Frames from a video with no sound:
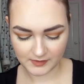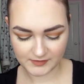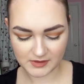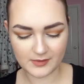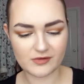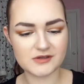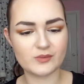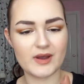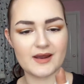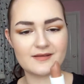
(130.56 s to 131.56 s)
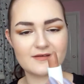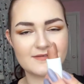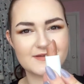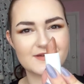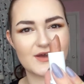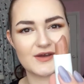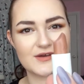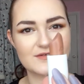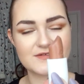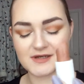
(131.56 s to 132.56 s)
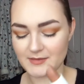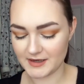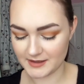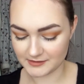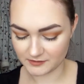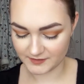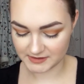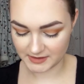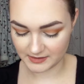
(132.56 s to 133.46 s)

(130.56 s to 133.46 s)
if it's coming across weird, it's because it's curved and my hand obviously